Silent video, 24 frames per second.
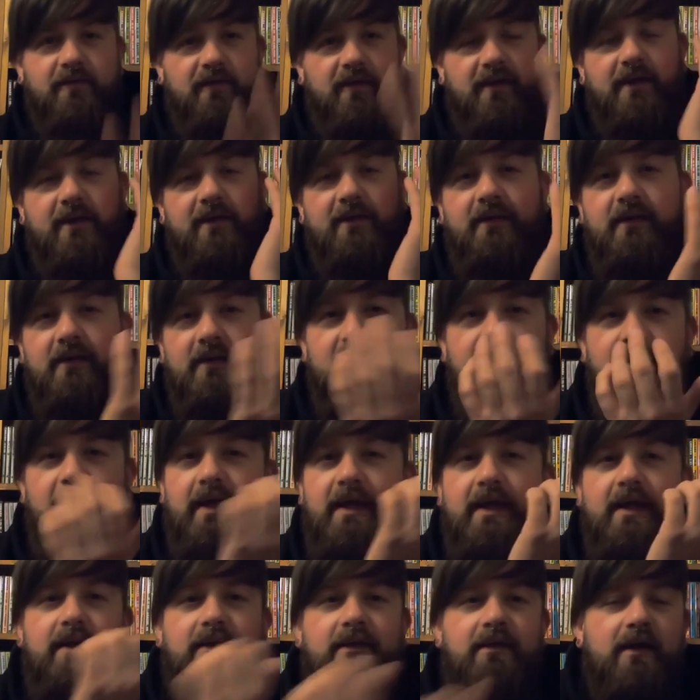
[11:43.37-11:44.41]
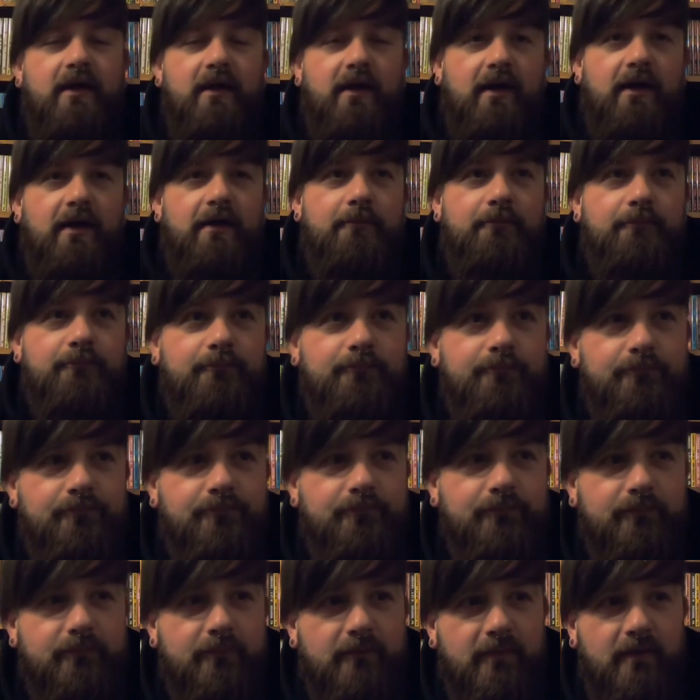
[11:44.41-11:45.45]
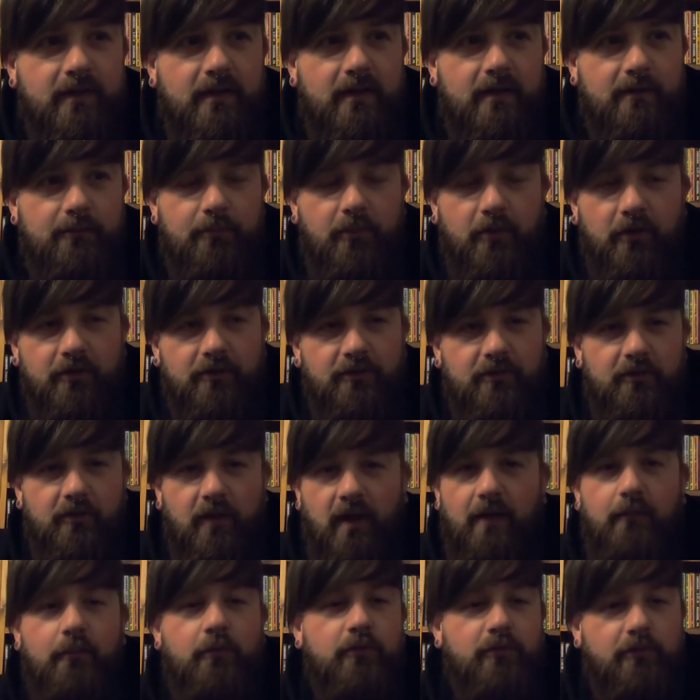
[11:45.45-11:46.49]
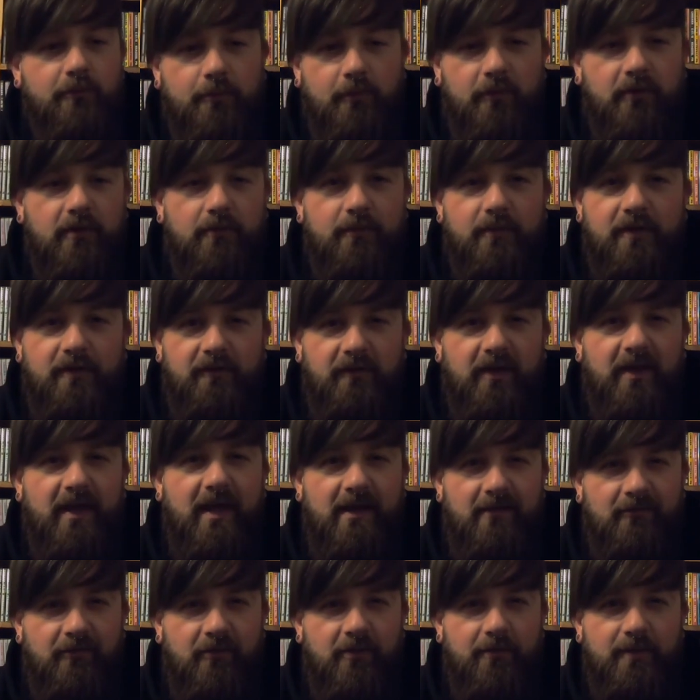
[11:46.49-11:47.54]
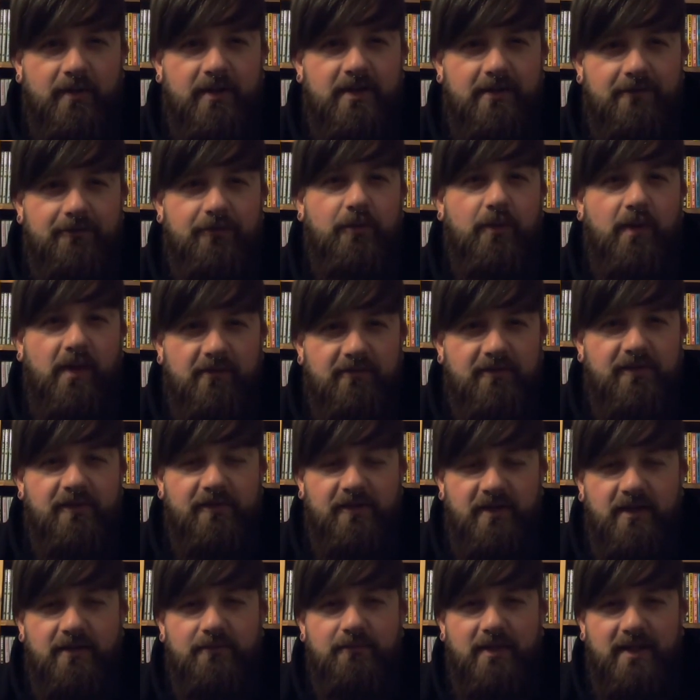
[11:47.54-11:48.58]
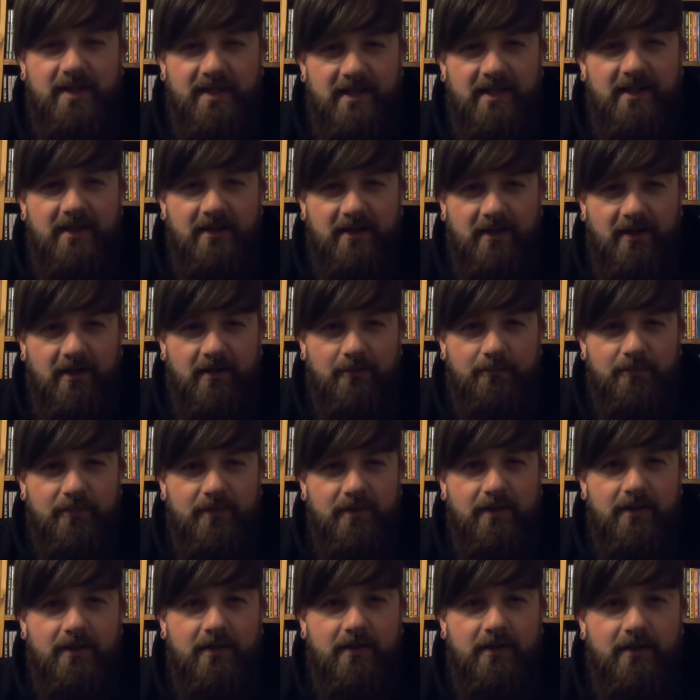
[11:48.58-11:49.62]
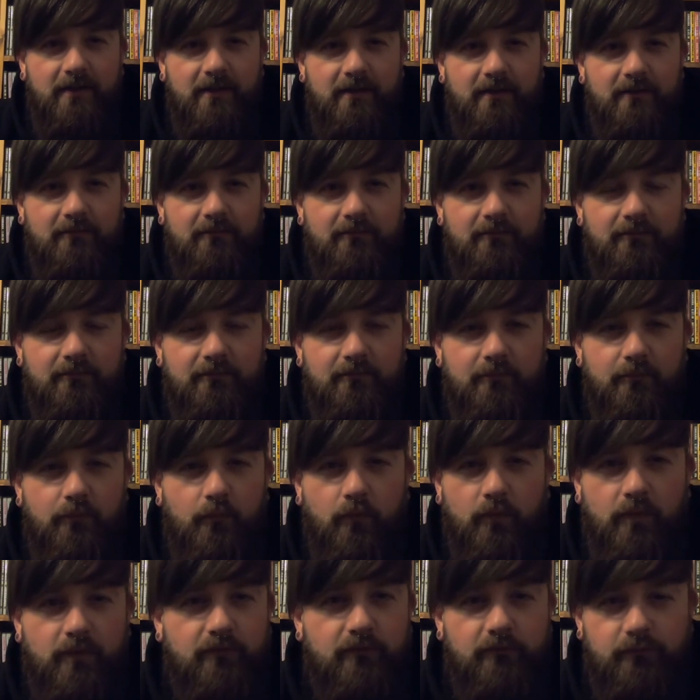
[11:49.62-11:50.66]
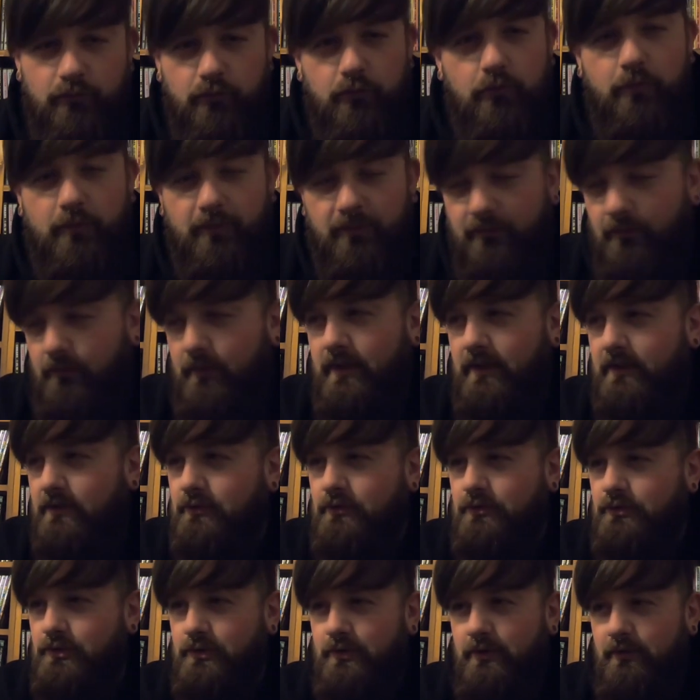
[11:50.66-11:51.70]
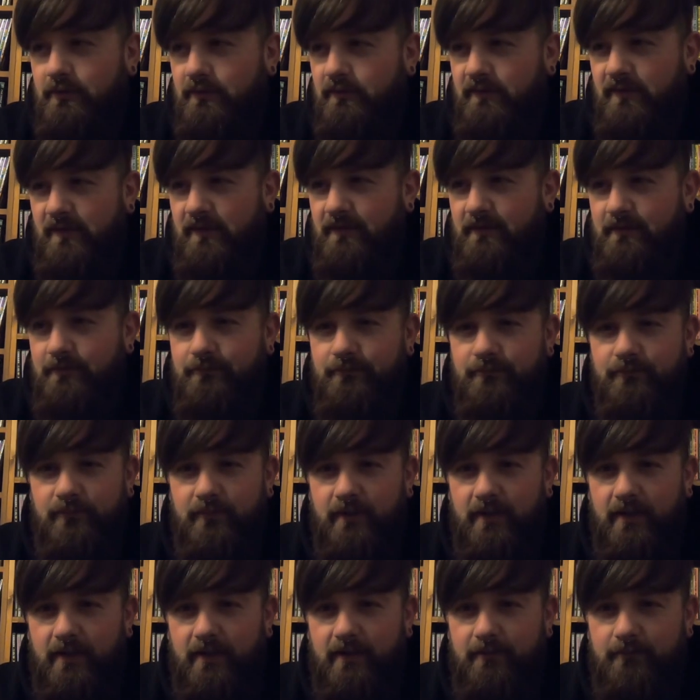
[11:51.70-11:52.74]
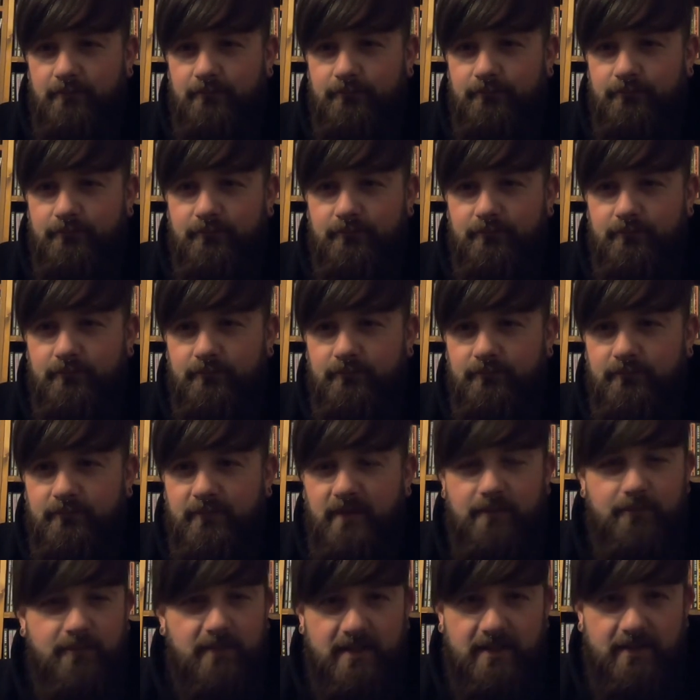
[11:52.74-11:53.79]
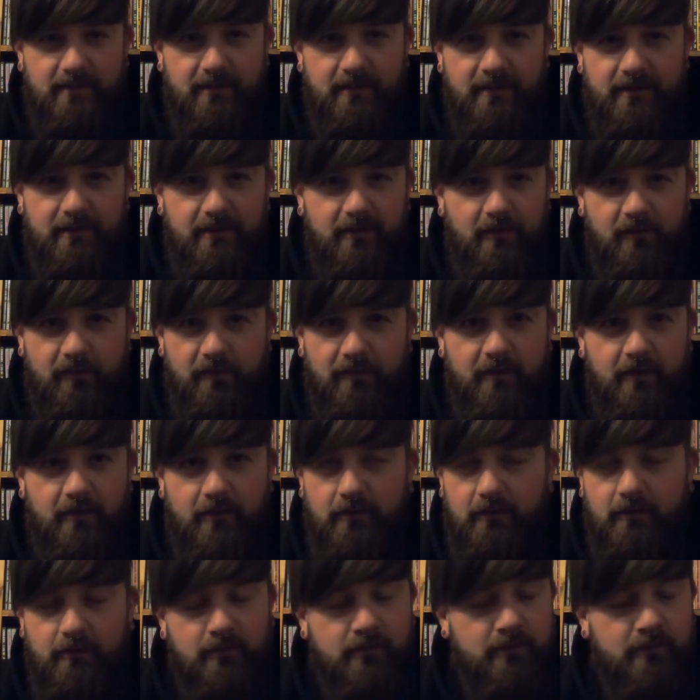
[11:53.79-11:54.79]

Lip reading: Like in part 2, I won't spoil them because like everybody, if you haven't seen Maniac Cop 1, 2, and 3, you should go see them immediately, because they're,